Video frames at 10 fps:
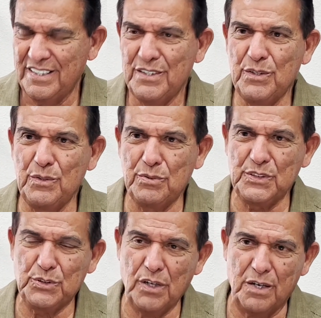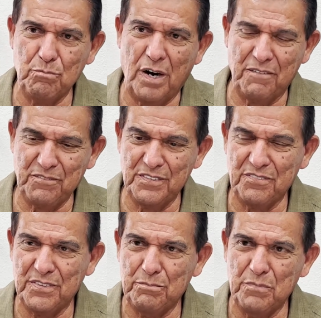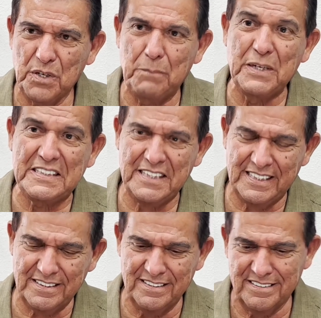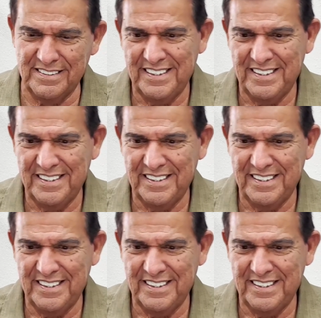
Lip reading: who was John Montford from Lubbock, Texas.